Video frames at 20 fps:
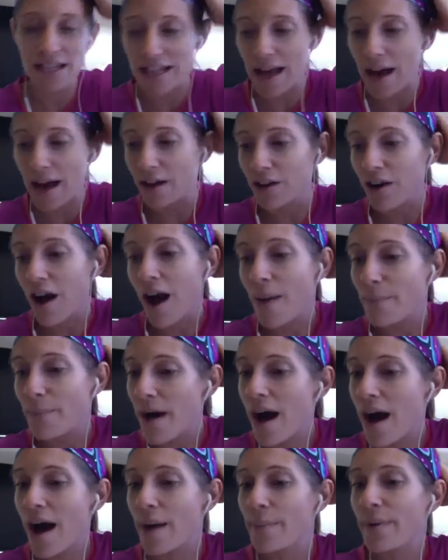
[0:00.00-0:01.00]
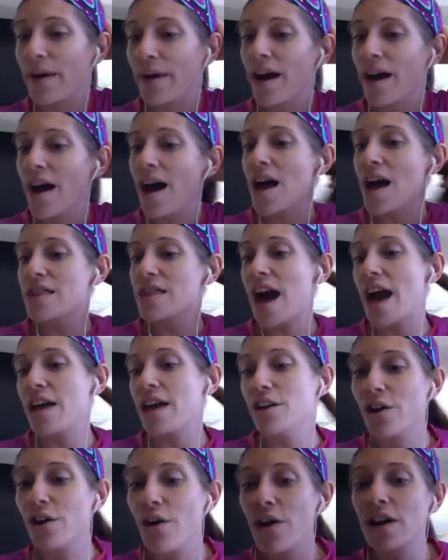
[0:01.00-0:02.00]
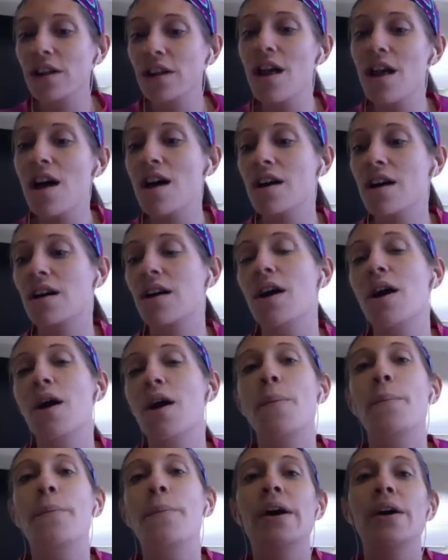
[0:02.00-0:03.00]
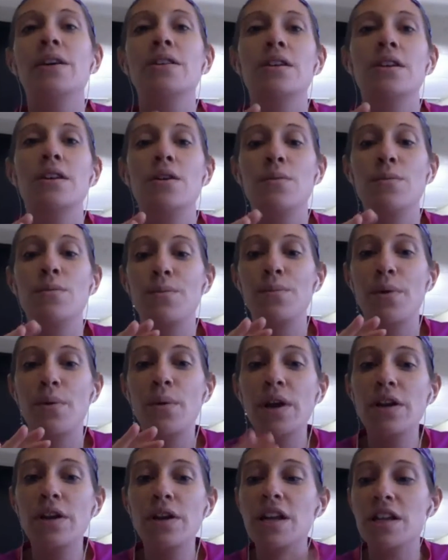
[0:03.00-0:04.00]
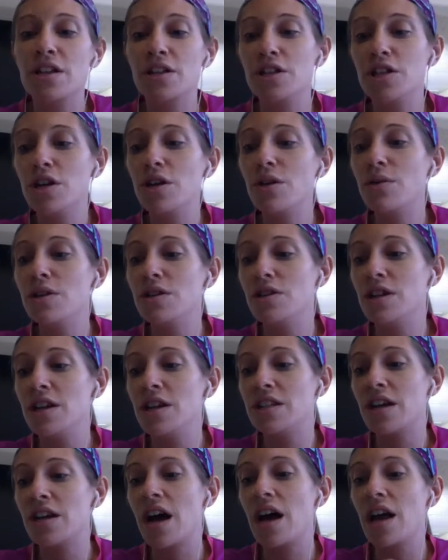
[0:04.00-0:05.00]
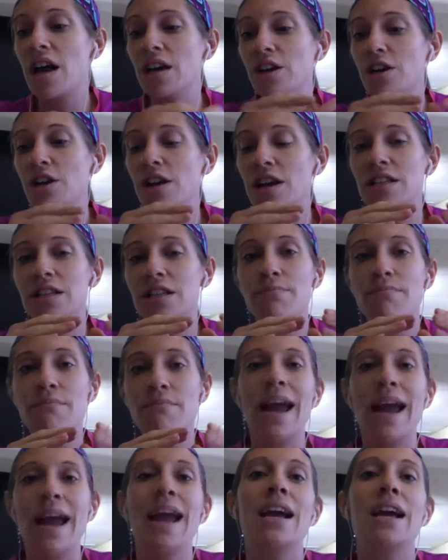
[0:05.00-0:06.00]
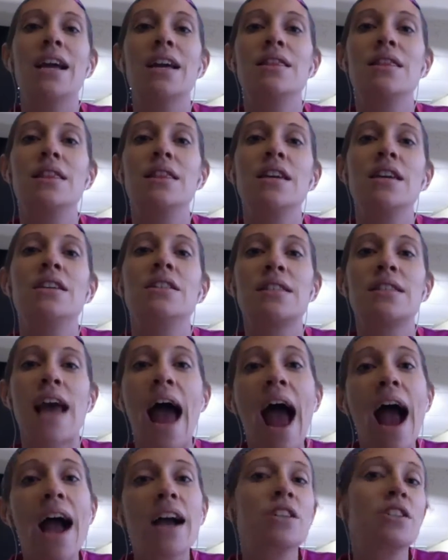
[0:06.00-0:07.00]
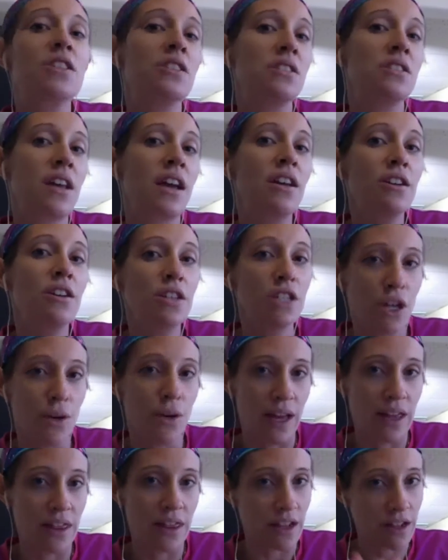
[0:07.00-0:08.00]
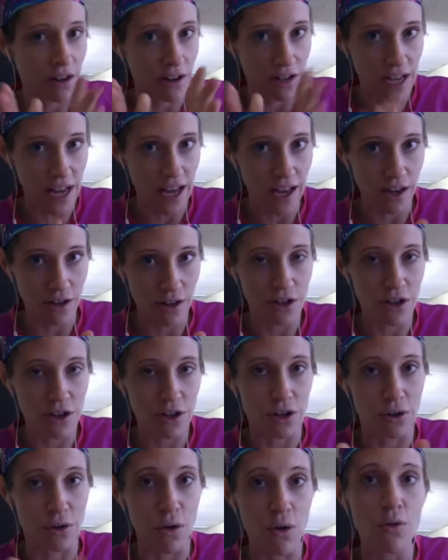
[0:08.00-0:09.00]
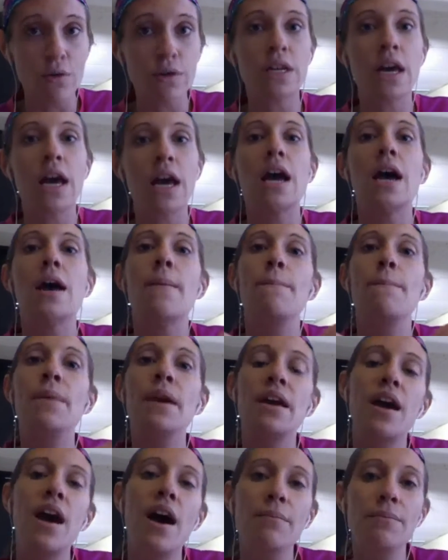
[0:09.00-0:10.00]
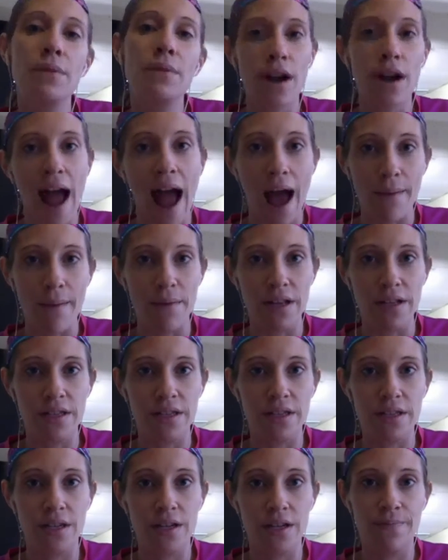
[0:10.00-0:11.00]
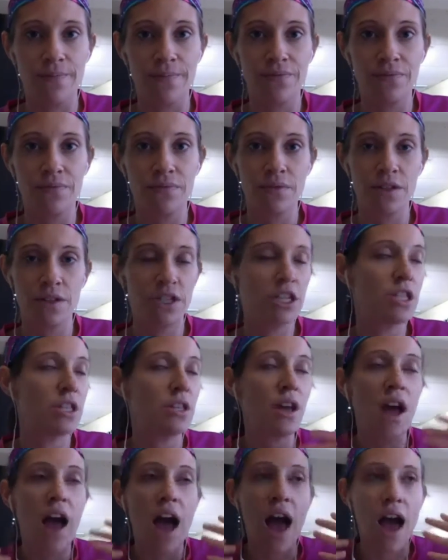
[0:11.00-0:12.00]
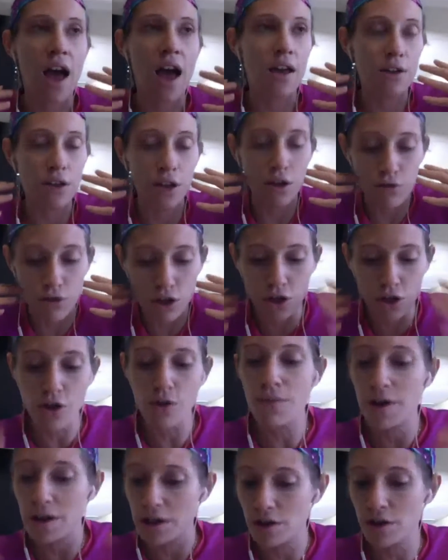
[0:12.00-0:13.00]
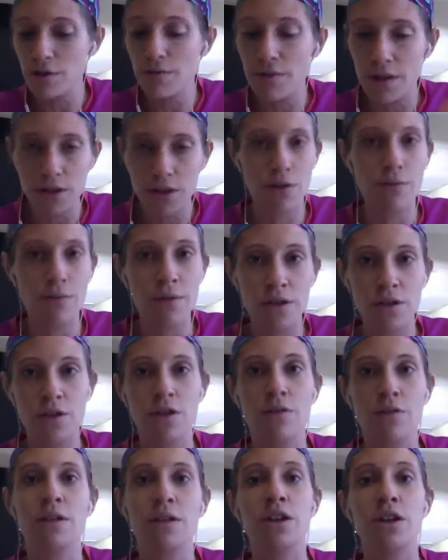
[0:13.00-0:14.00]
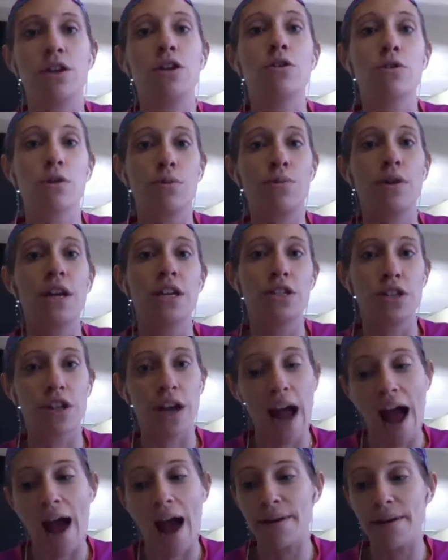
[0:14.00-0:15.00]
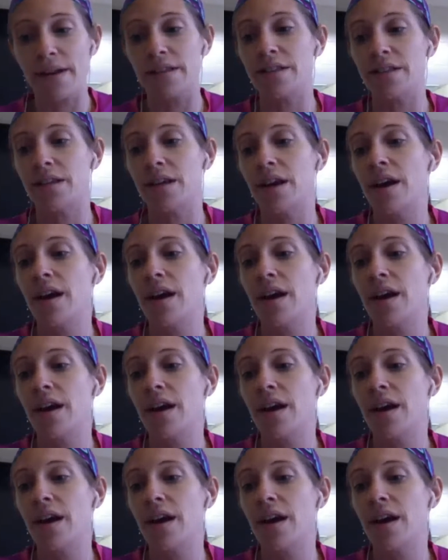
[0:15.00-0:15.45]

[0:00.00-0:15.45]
that crop up that you're going along, but what you need to do is you need to make these actions that you're doing that are taking you to your goals become your habits. Just you do them and do them and do them and do them until you replace your habits.